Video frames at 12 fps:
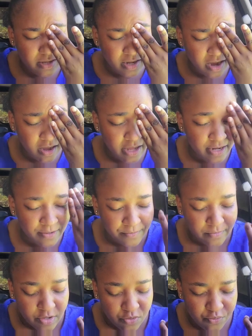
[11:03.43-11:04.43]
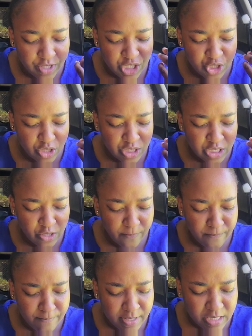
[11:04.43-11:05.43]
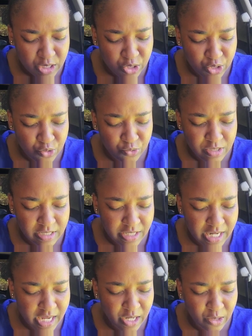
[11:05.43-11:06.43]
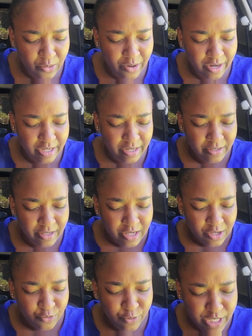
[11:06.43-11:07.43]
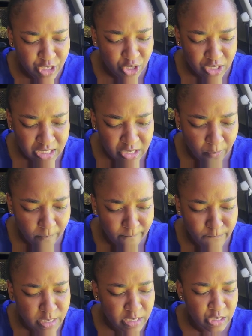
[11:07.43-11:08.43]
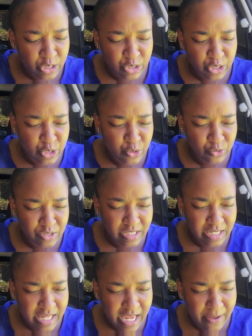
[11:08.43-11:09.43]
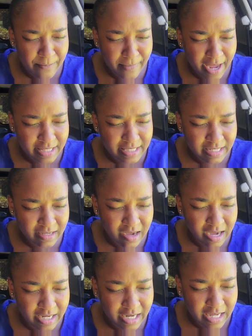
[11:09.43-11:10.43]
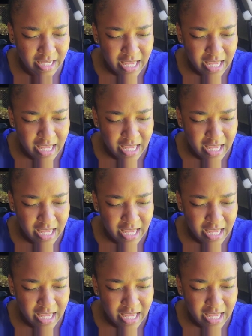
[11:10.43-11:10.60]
God, we just submit to you today, Lord. We just submit to you today, Mighty God.